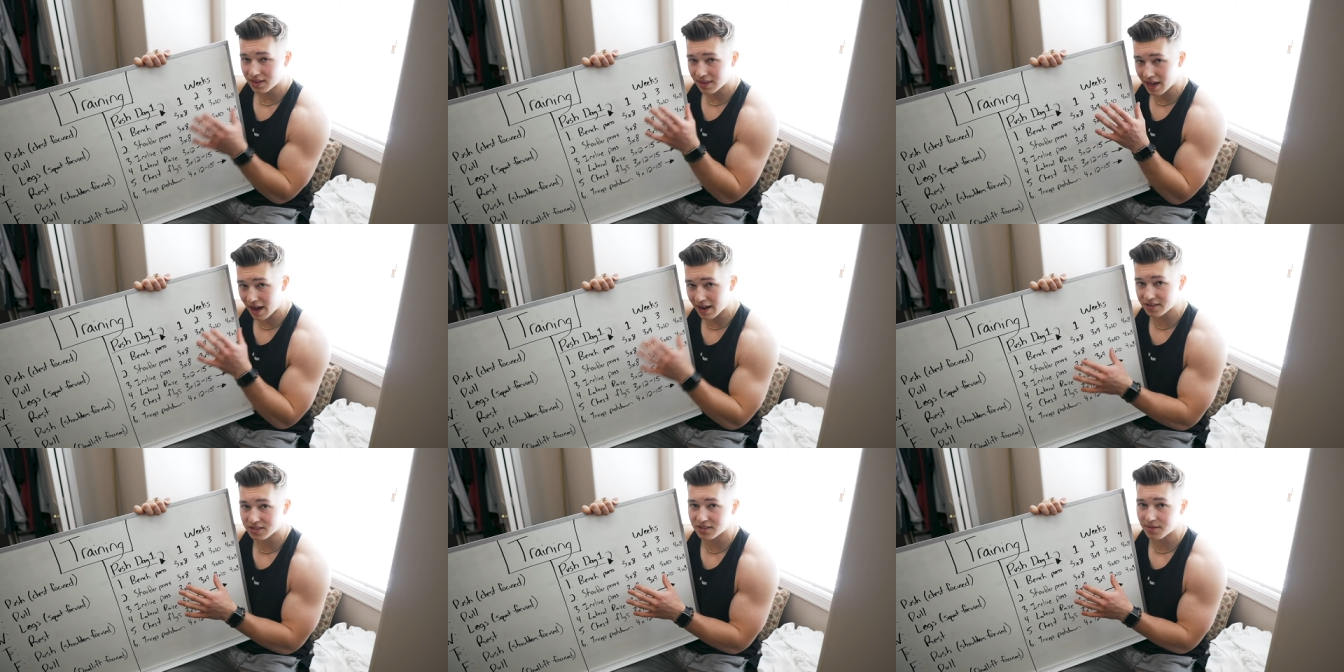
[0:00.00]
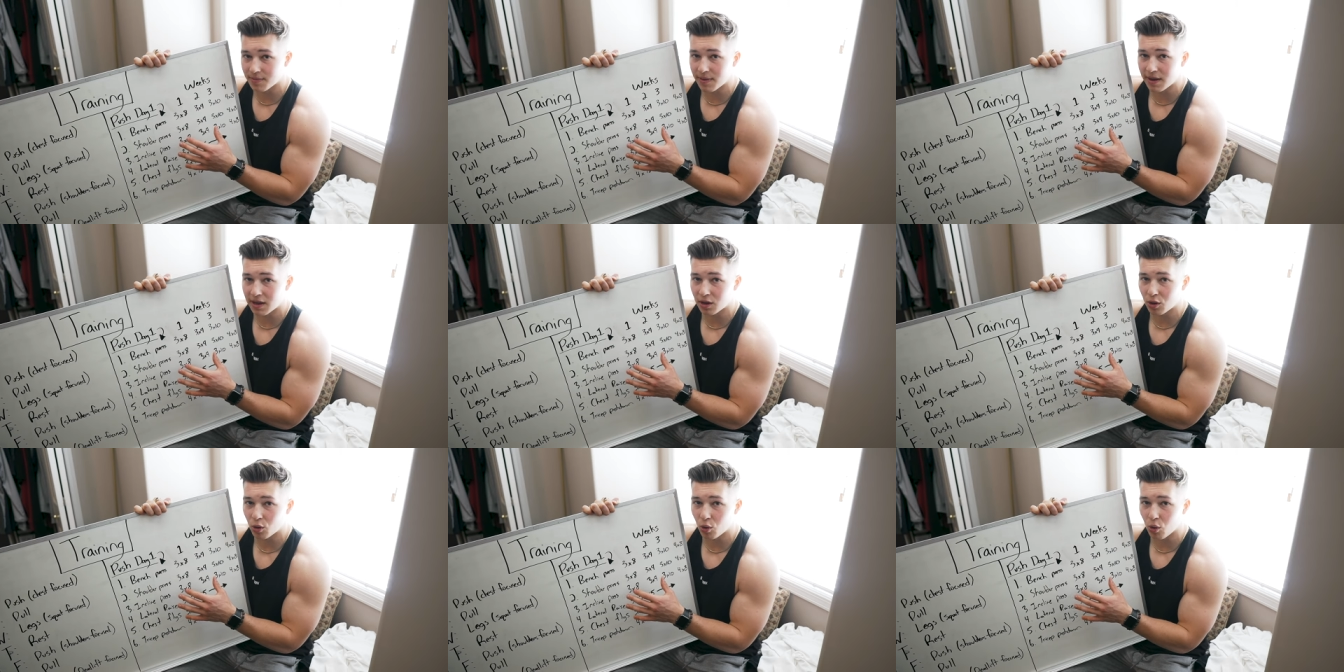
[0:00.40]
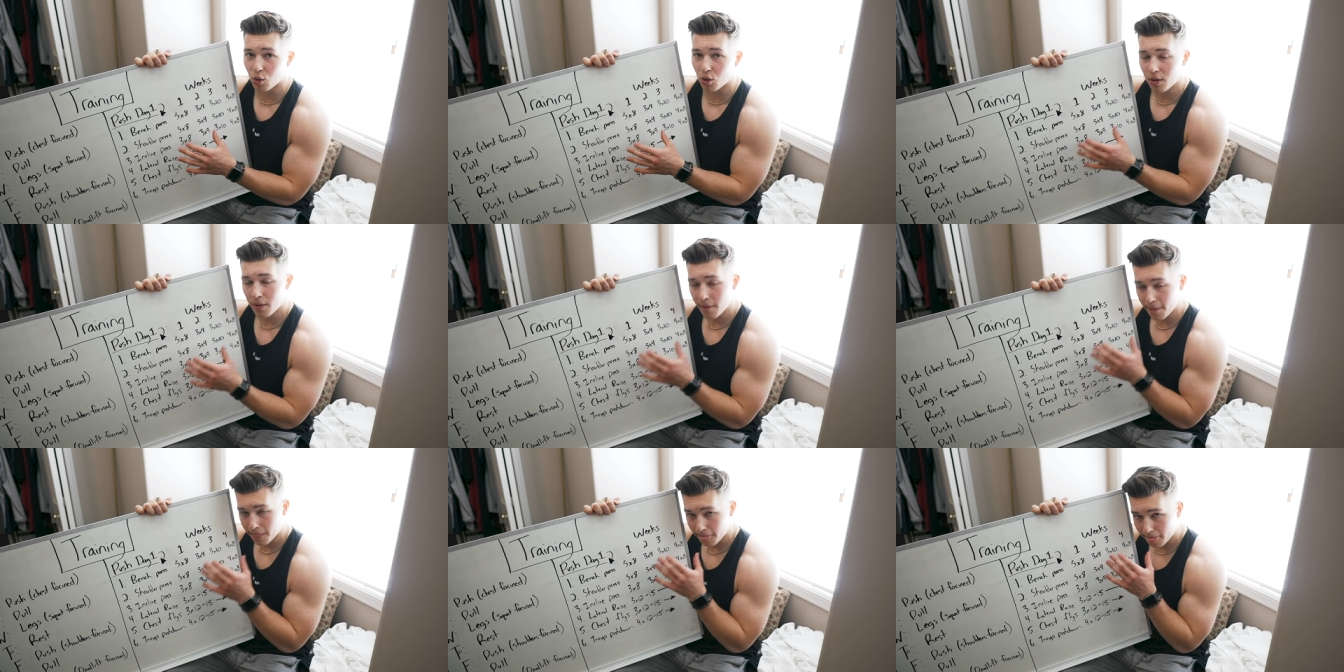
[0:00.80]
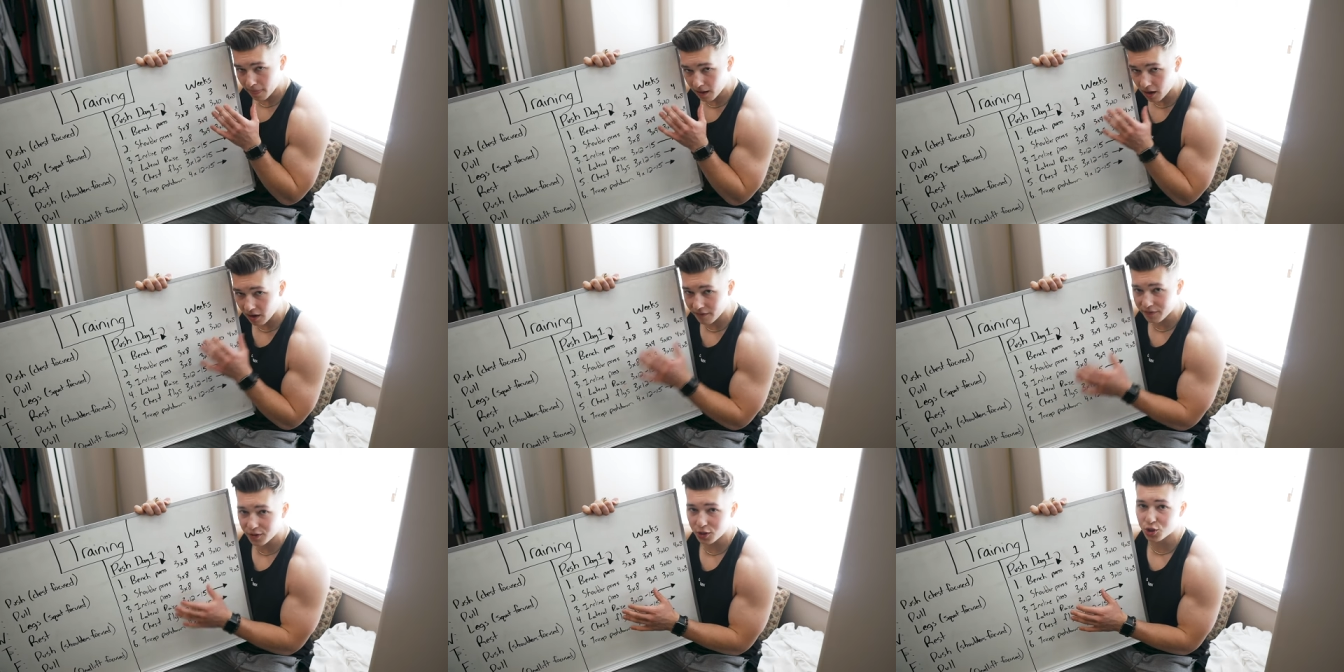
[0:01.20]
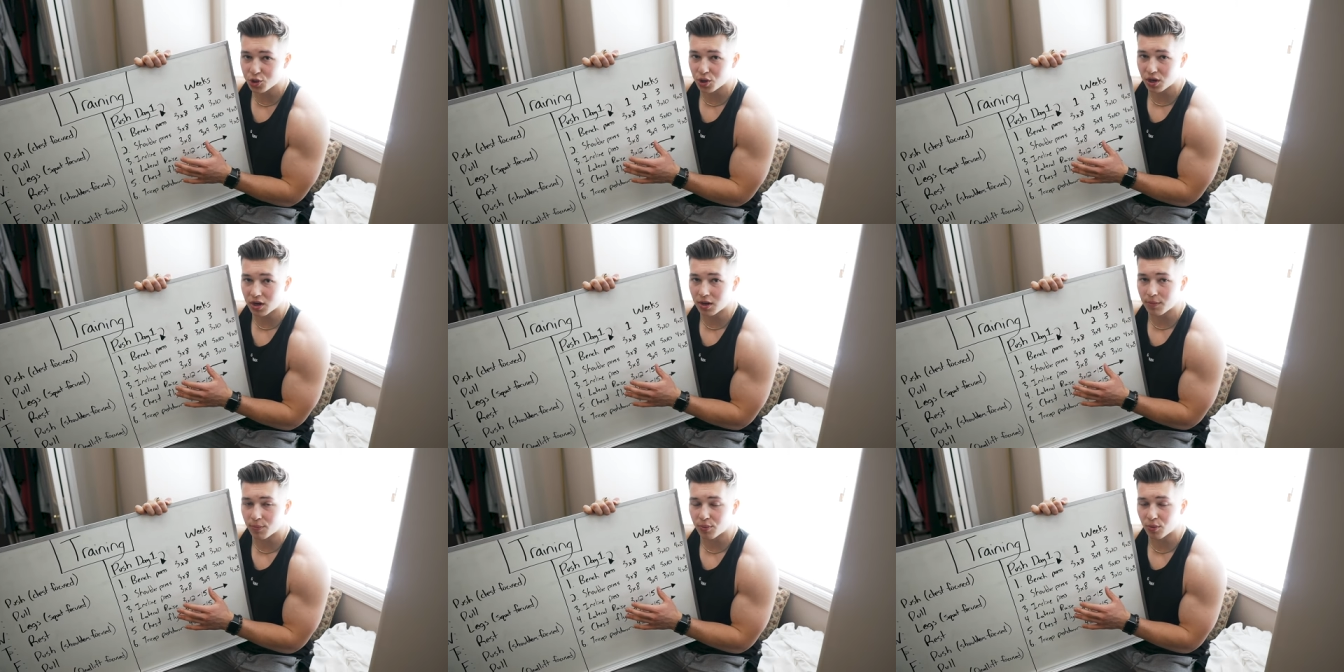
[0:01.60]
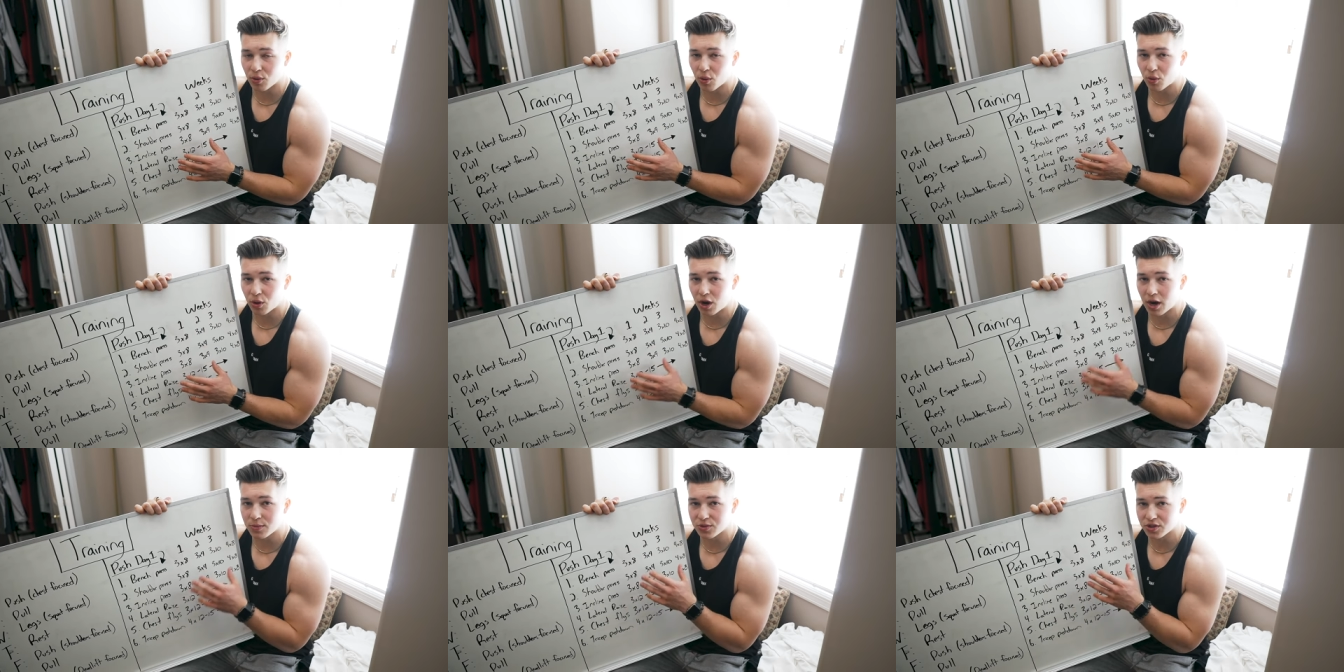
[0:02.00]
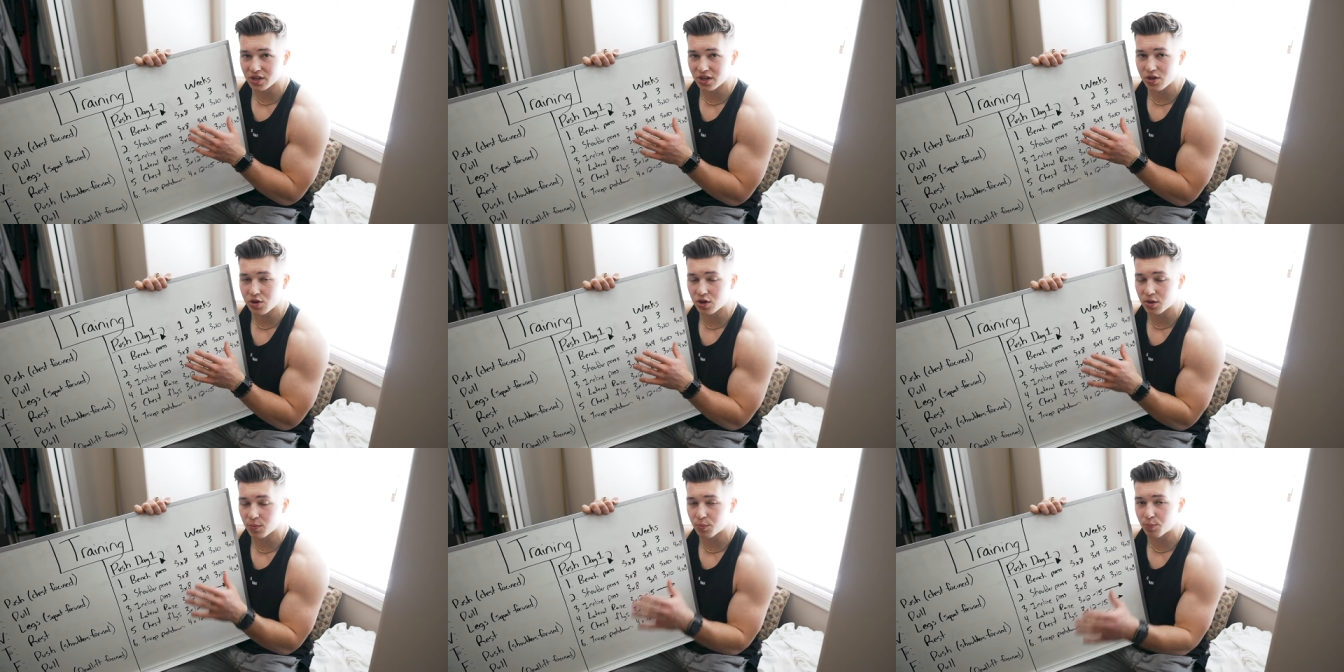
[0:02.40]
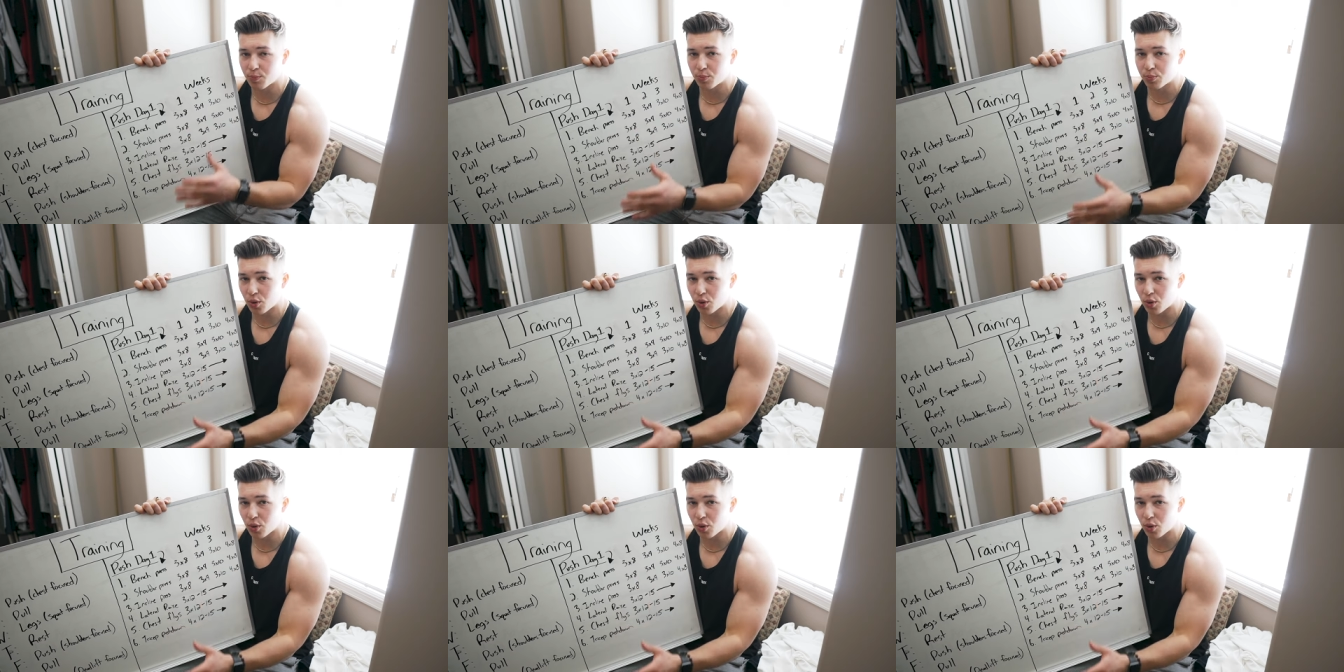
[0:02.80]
that is the main goal of your training program so that you can